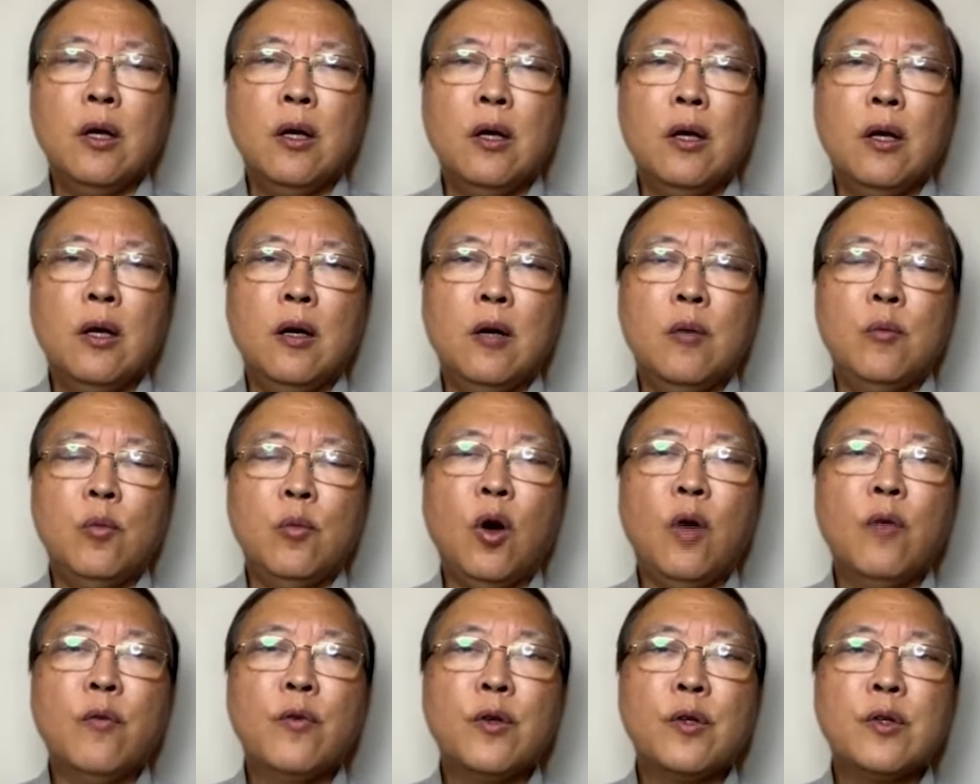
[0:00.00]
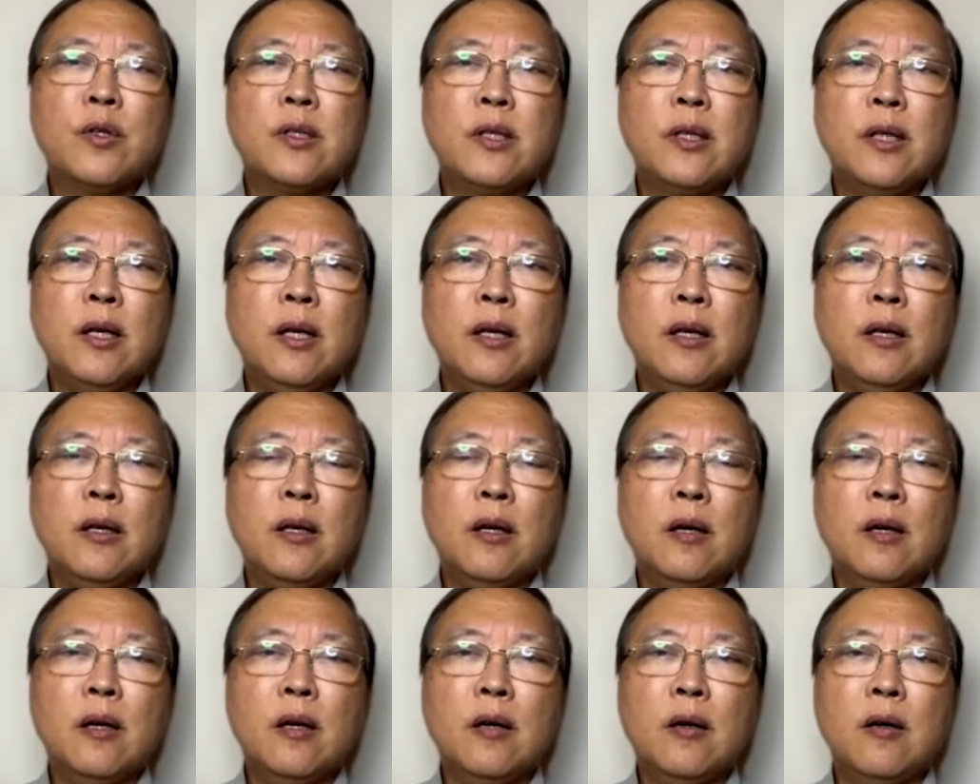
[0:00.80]
Um, obviously,
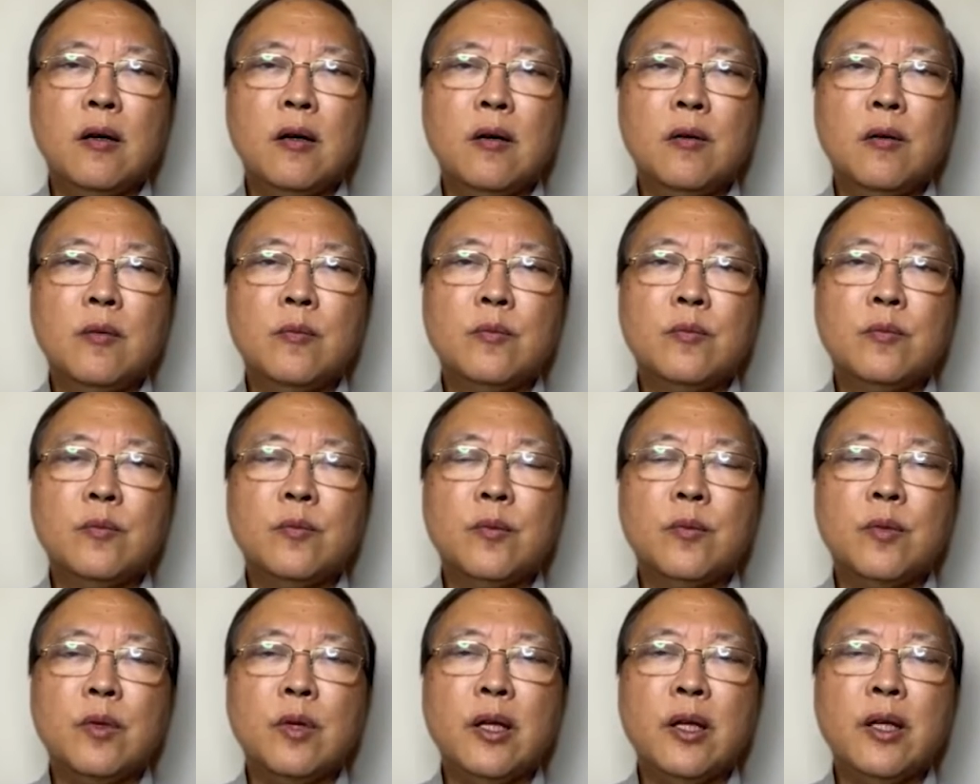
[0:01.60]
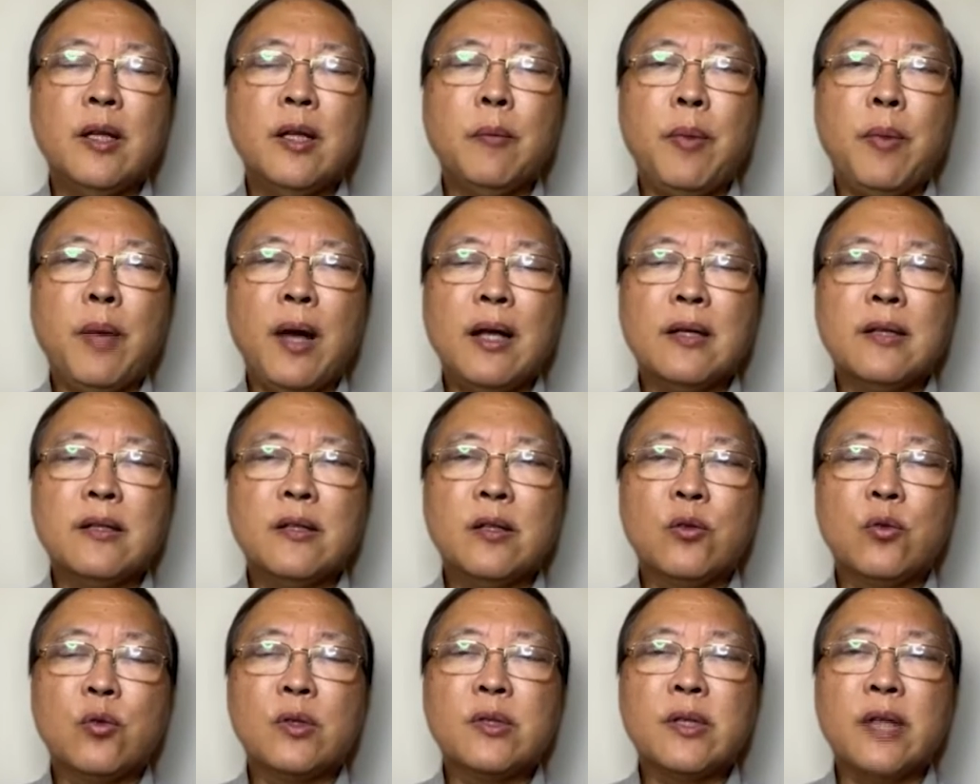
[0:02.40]
um, in the past,
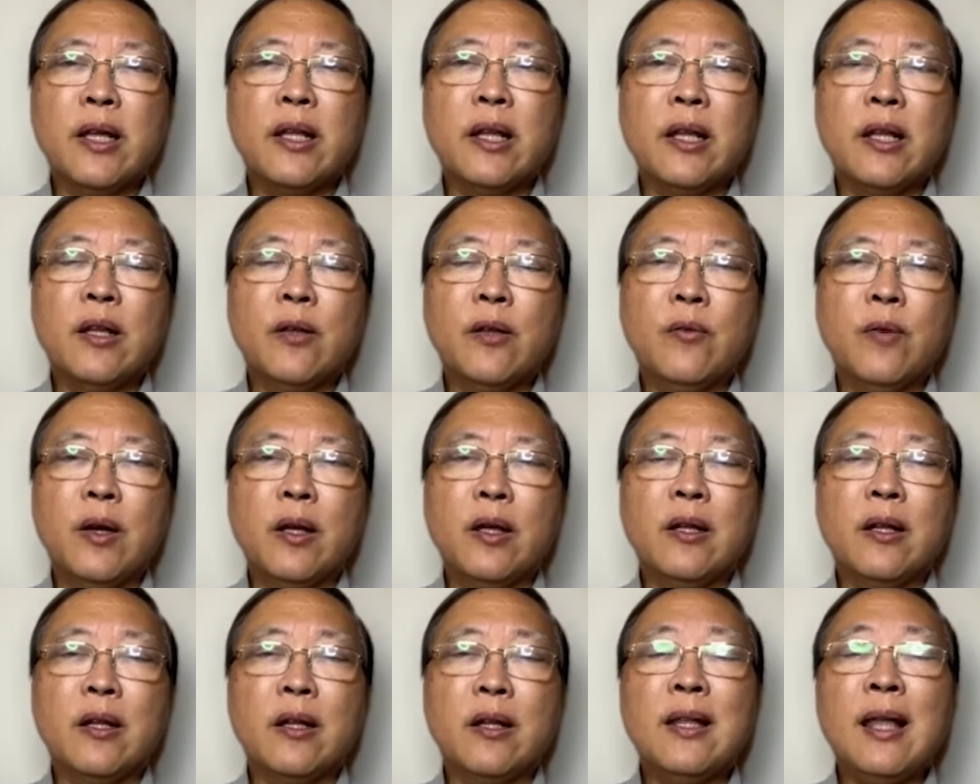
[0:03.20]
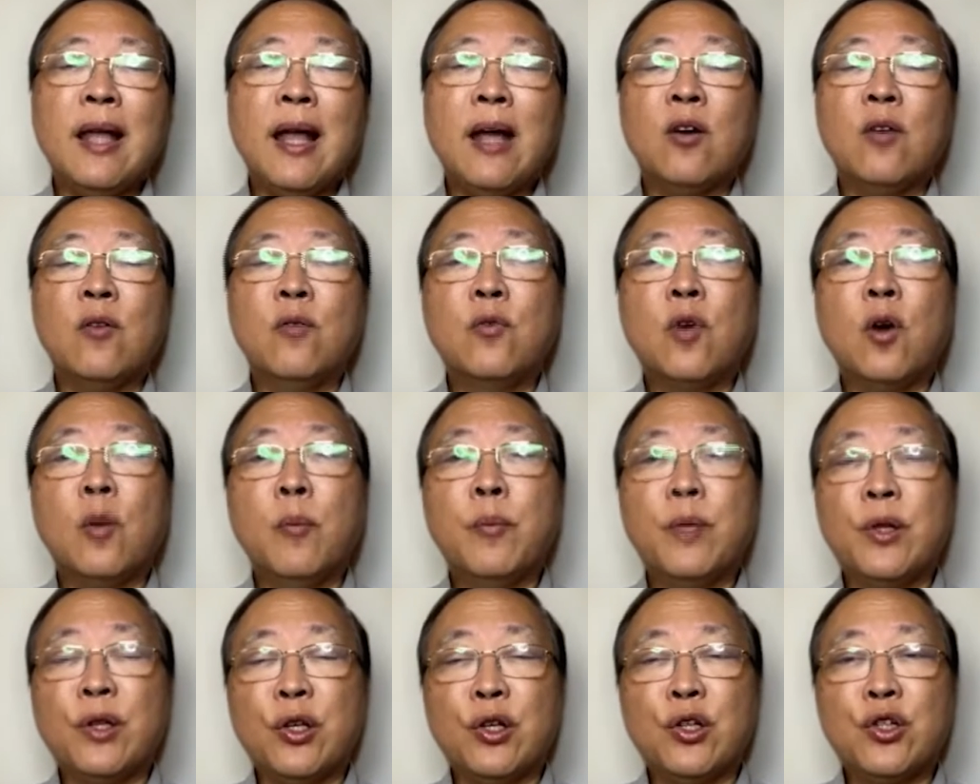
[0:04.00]
it was identified that lack of
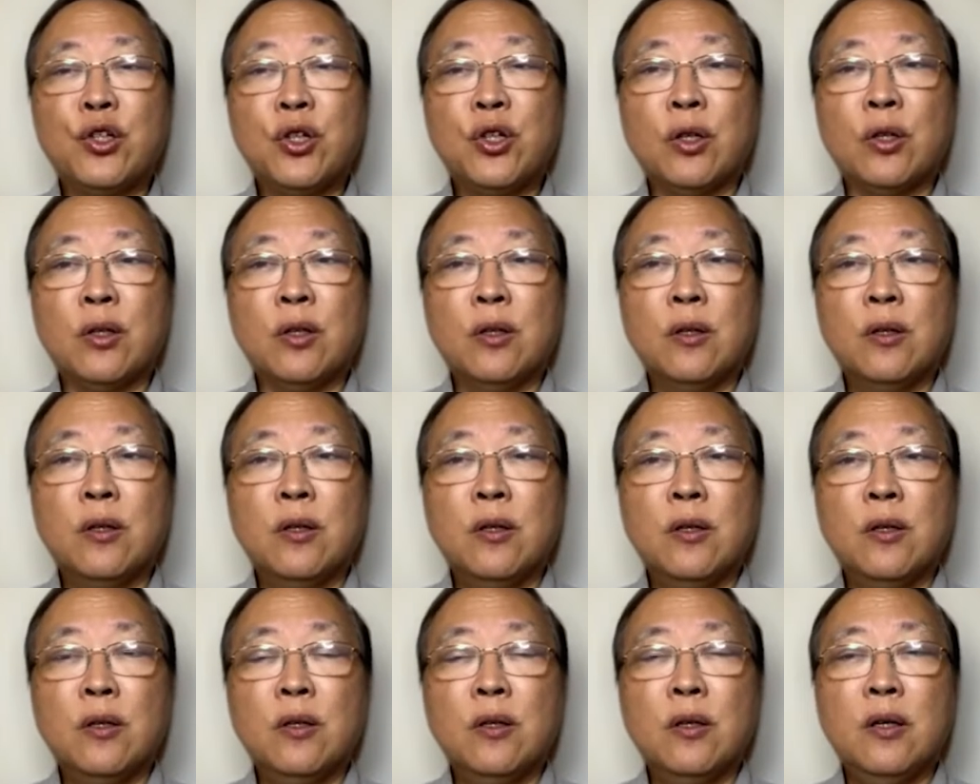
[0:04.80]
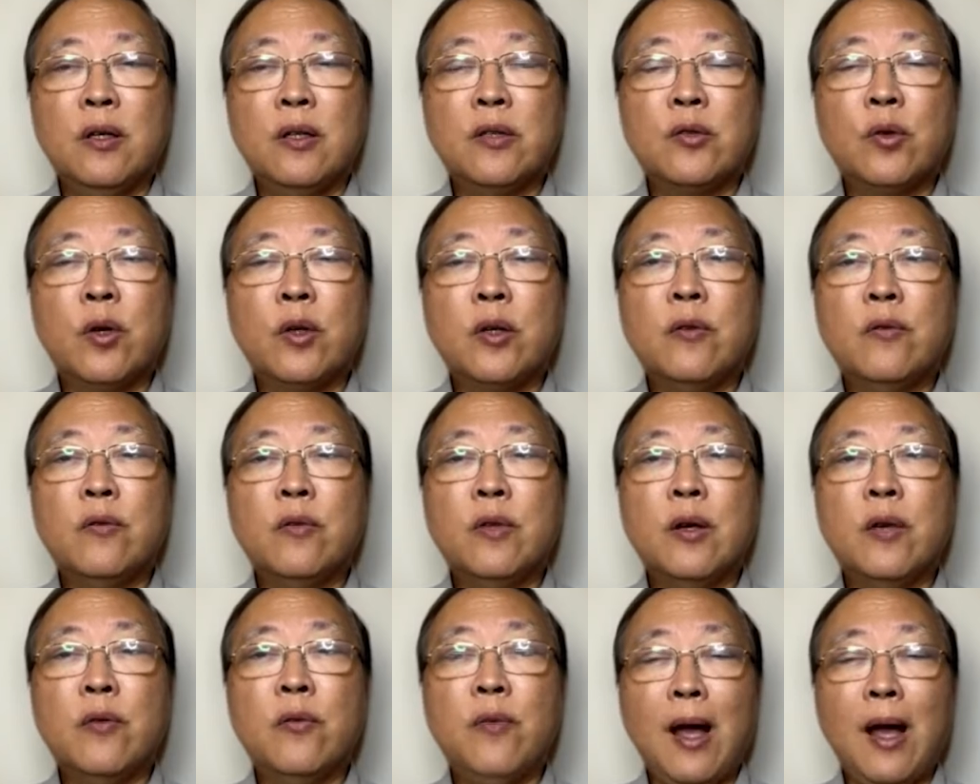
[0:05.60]
competition is one of
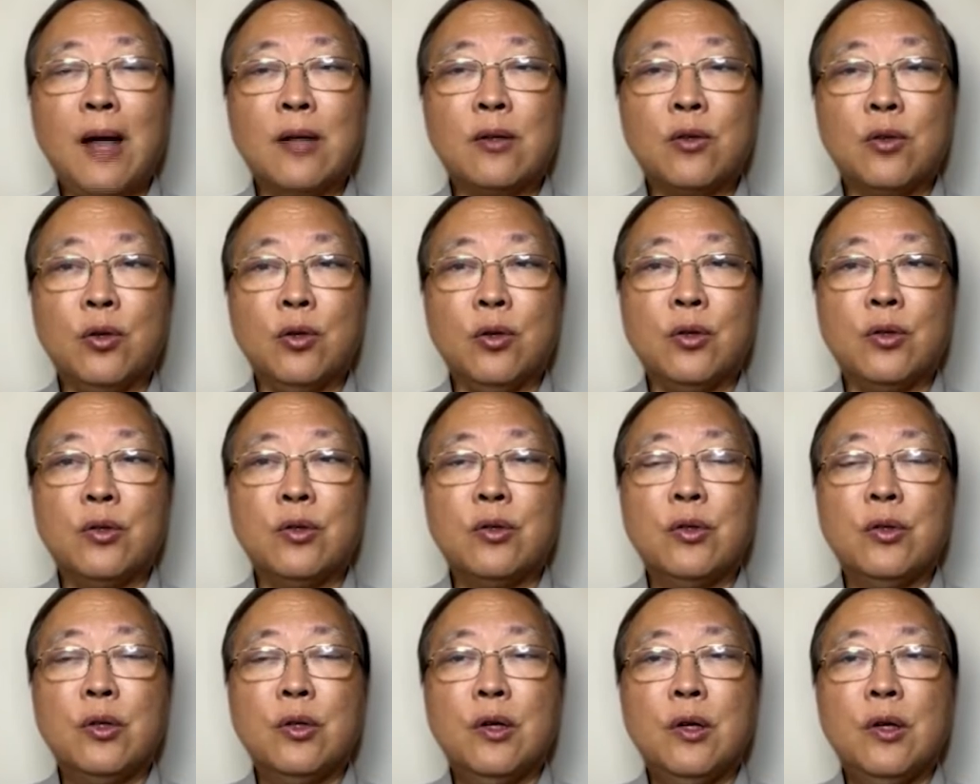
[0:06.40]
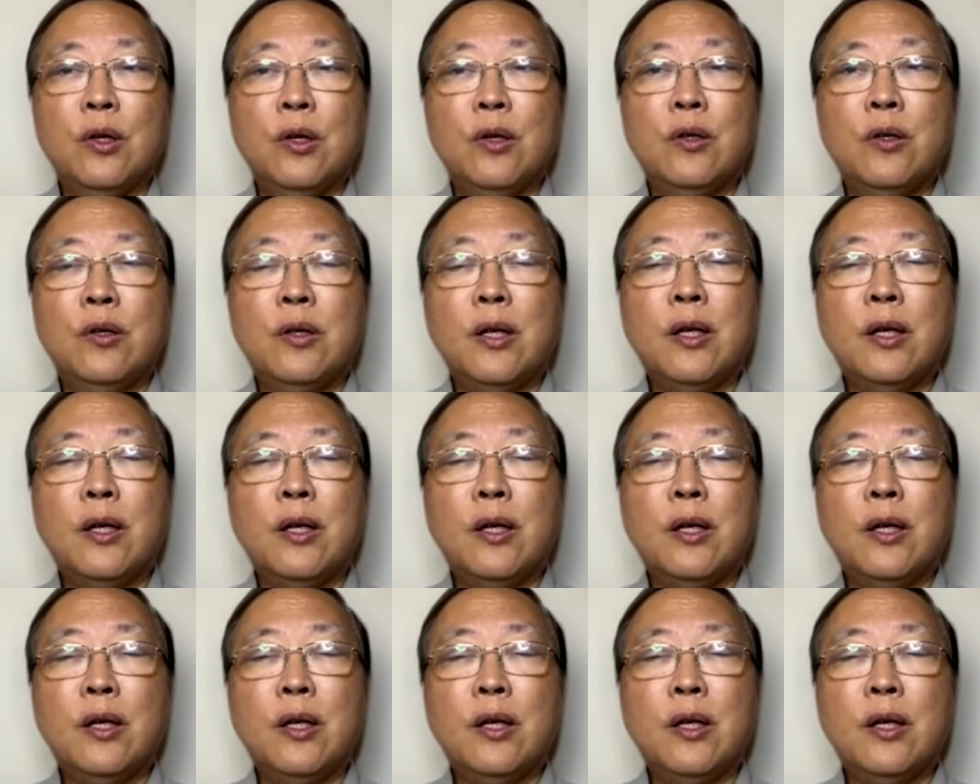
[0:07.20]
the factors. Mm-hmm.